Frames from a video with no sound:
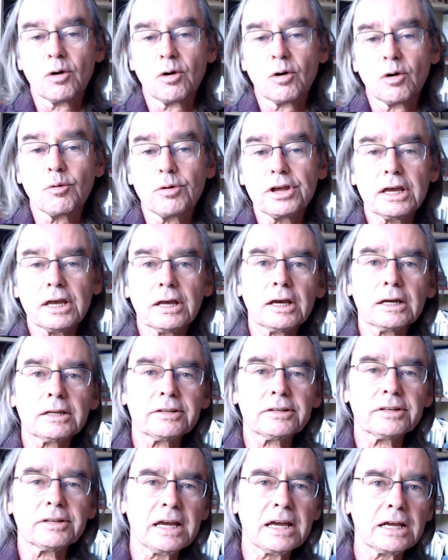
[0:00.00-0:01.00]
We
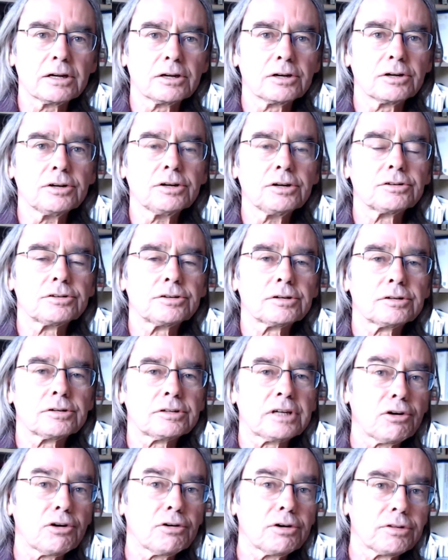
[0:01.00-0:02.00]
tend to
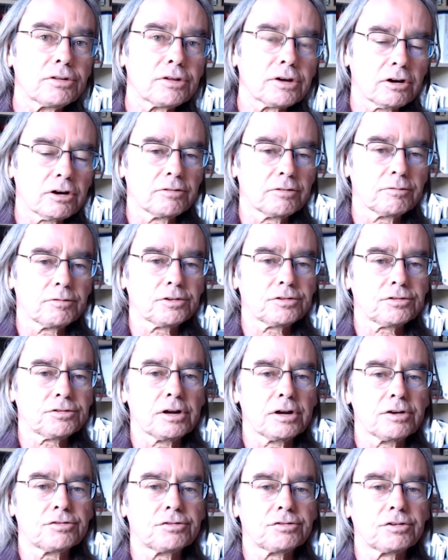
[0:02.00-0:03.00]
carry the
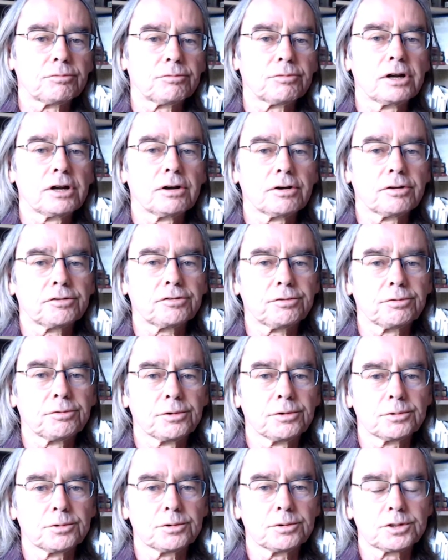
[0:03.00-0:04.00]
conversation right on
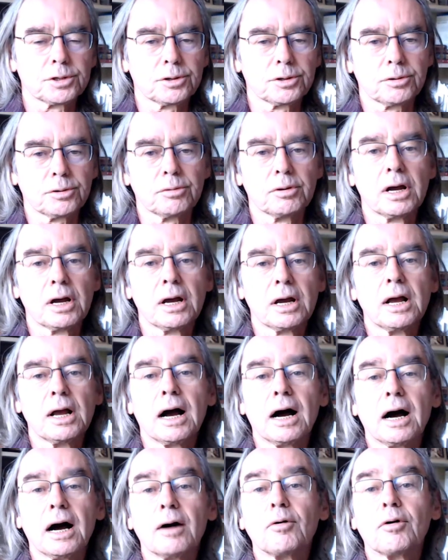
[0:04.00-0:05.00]
through to
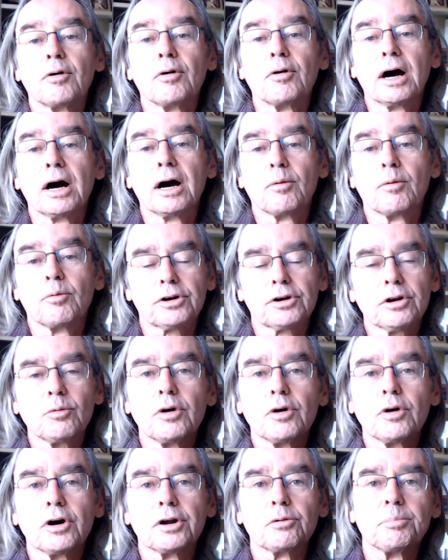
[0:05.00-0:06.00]
we're going to
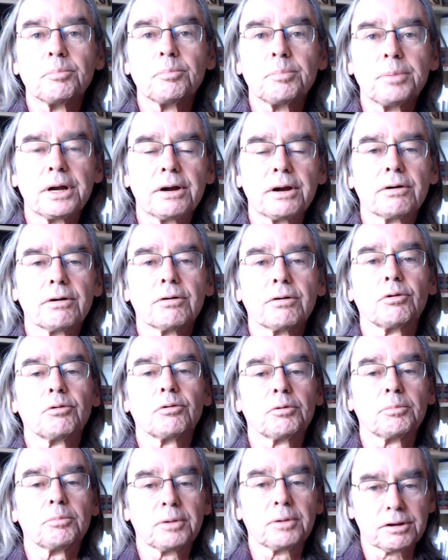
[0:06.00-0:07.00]
want to repair
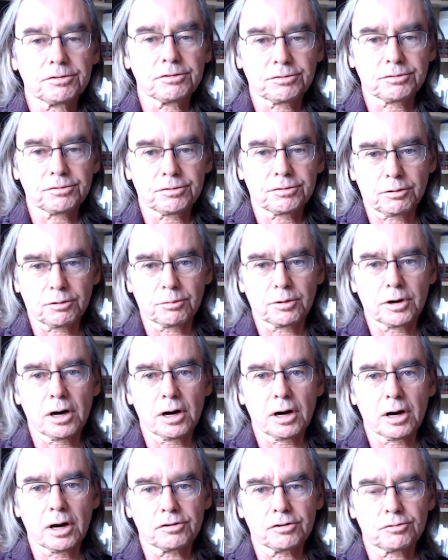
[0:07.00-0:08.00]
or replace the
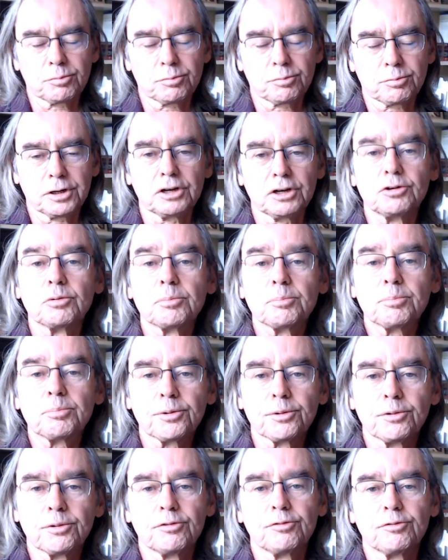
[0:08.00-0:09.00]
garage. We need to
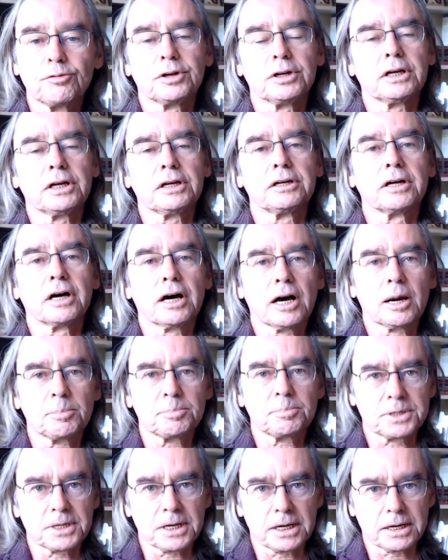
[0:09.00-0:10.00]
improve. We need to
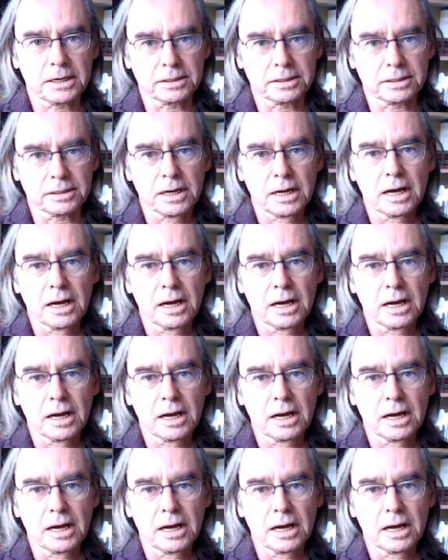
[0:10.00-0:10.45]
update.